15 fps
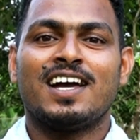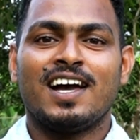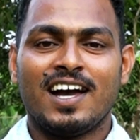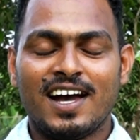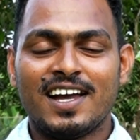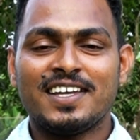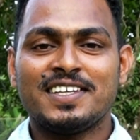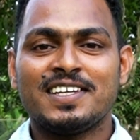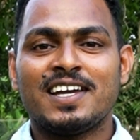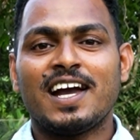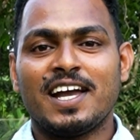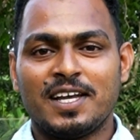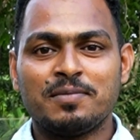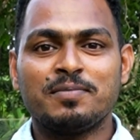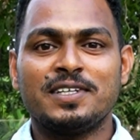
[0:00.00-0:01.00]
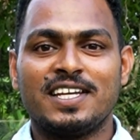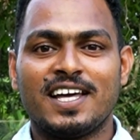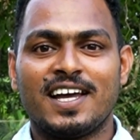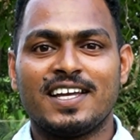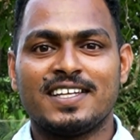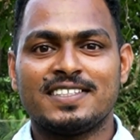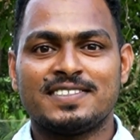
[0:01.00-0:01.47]
Hi, I am
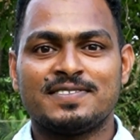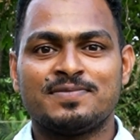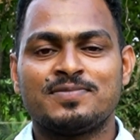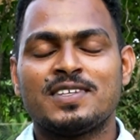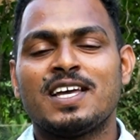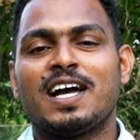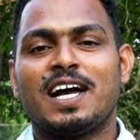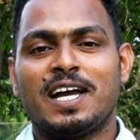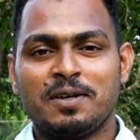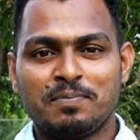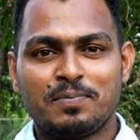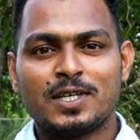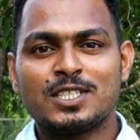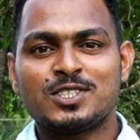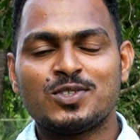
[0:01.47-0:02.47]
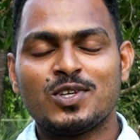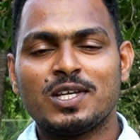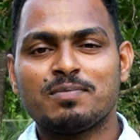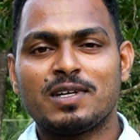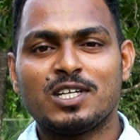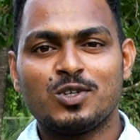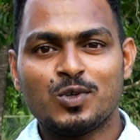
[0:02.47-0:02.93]
Inayat. I am pursuing
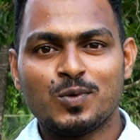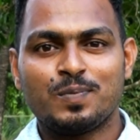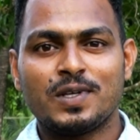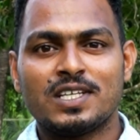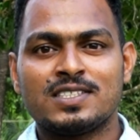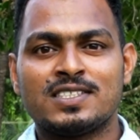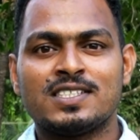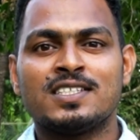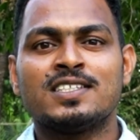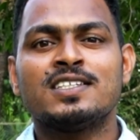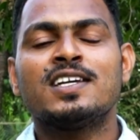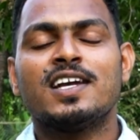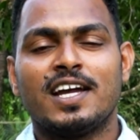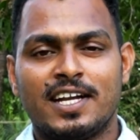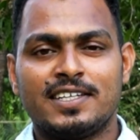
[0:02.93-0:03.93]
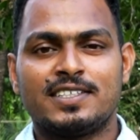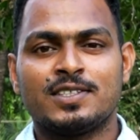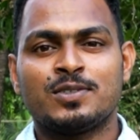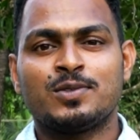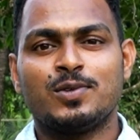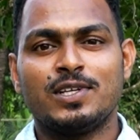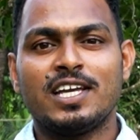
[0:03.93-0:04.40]
my UPSC
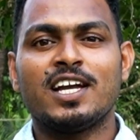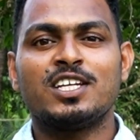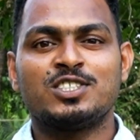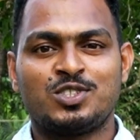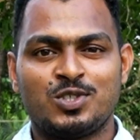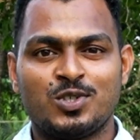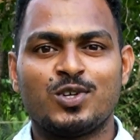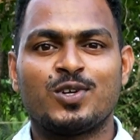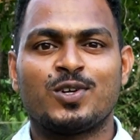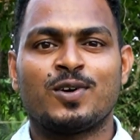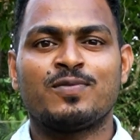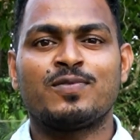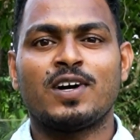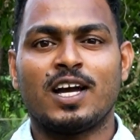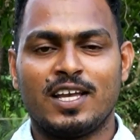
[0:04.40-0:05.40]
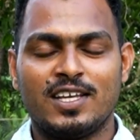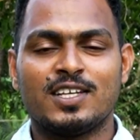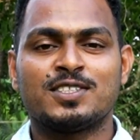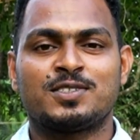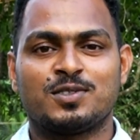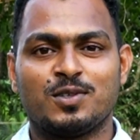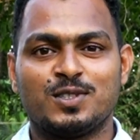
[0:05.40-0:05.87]
at Kunya Institute of
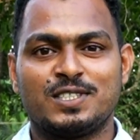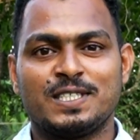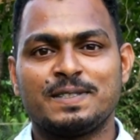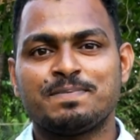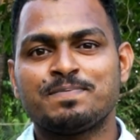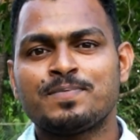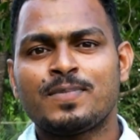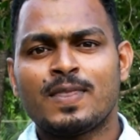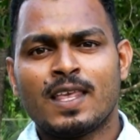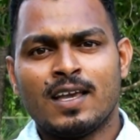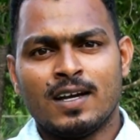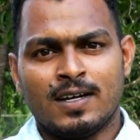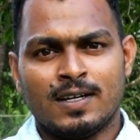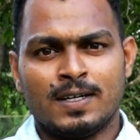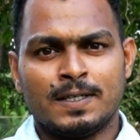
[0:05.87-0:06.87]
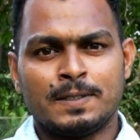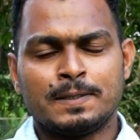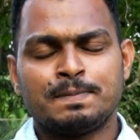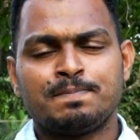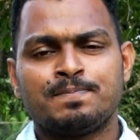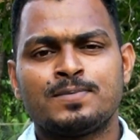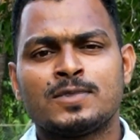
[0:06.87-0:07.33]
IS Coaching.
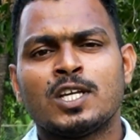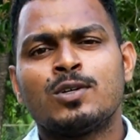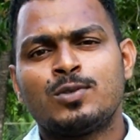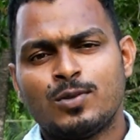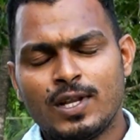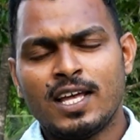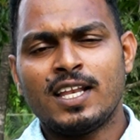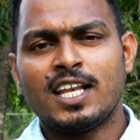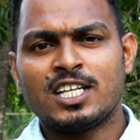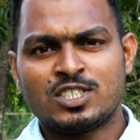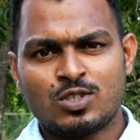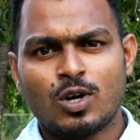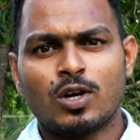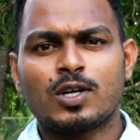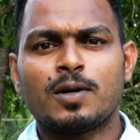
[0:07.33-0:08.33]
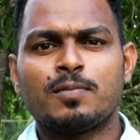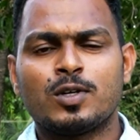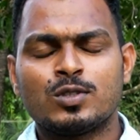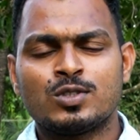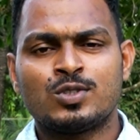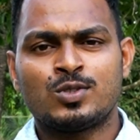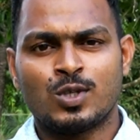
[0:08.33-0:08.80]
Today, let's talk
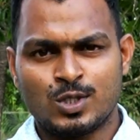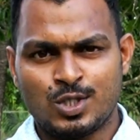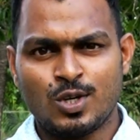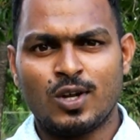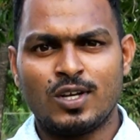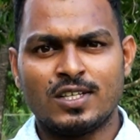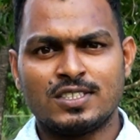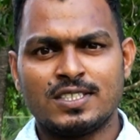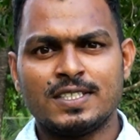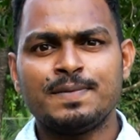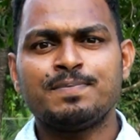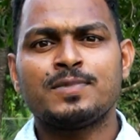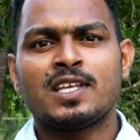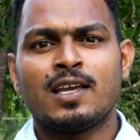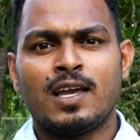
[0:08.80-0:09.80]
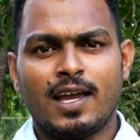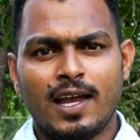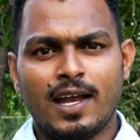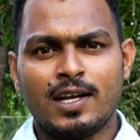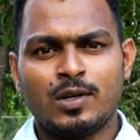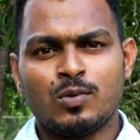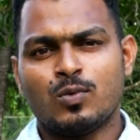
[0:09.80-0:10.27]
about sociology
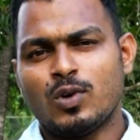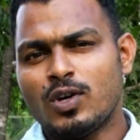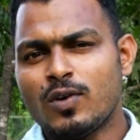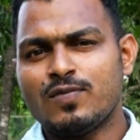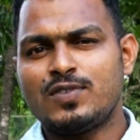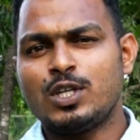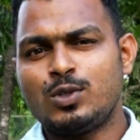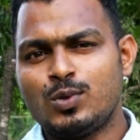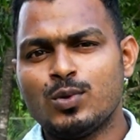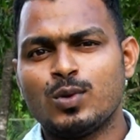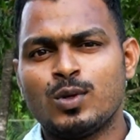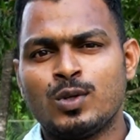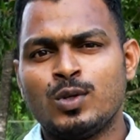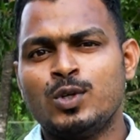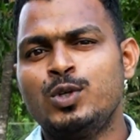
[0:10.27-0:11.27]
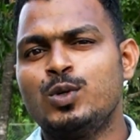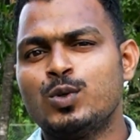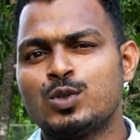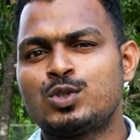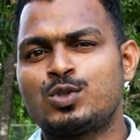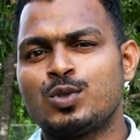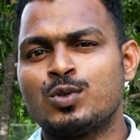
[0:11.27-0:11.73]
and one of the tools
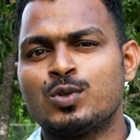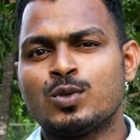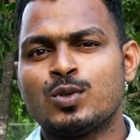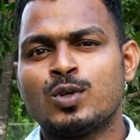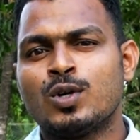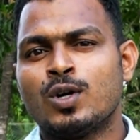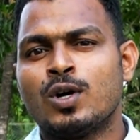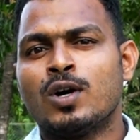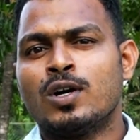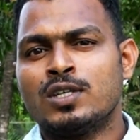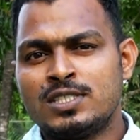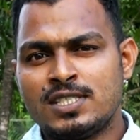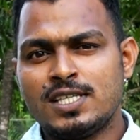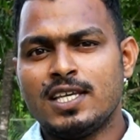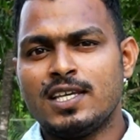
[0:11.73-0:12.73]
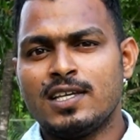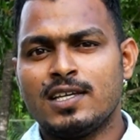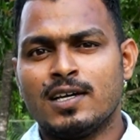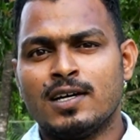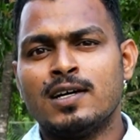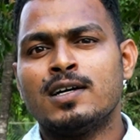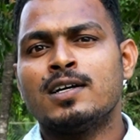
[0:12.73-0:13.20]
used to
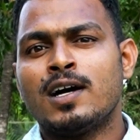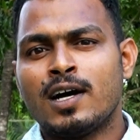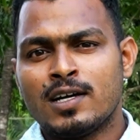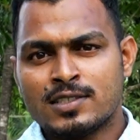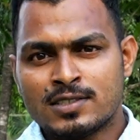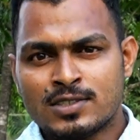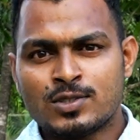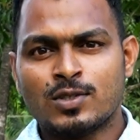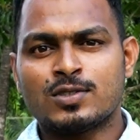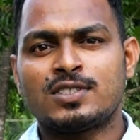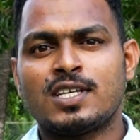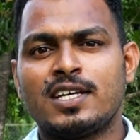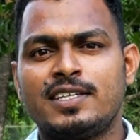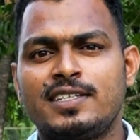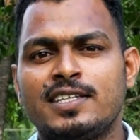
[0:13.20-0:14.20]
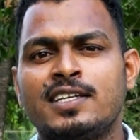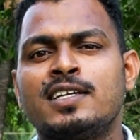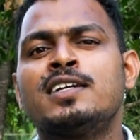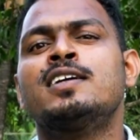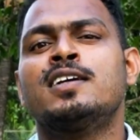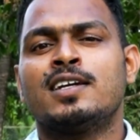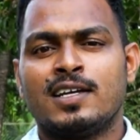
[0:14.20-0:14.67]
see society
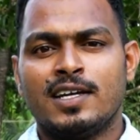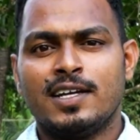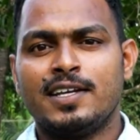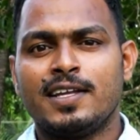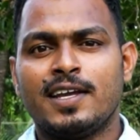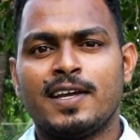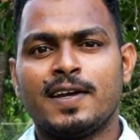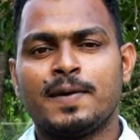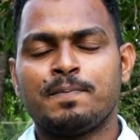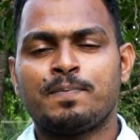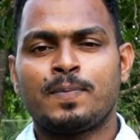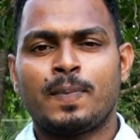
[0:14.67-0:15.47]
in a